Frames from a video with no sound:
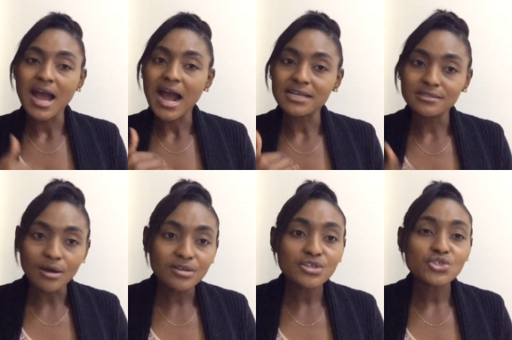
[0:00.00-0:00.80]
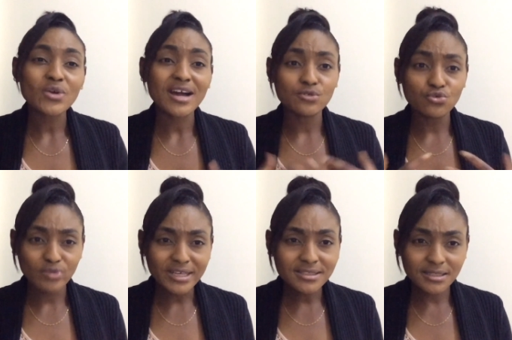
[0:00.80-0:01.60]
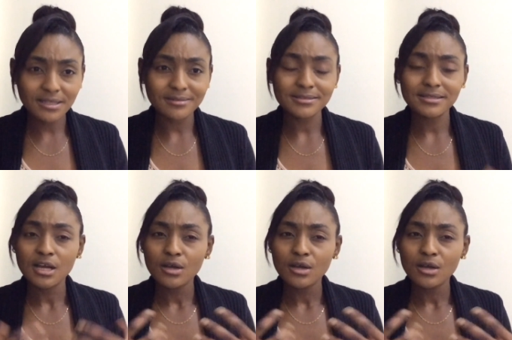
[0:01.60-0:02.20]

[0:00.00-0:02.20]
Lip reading: as long as you have great skills,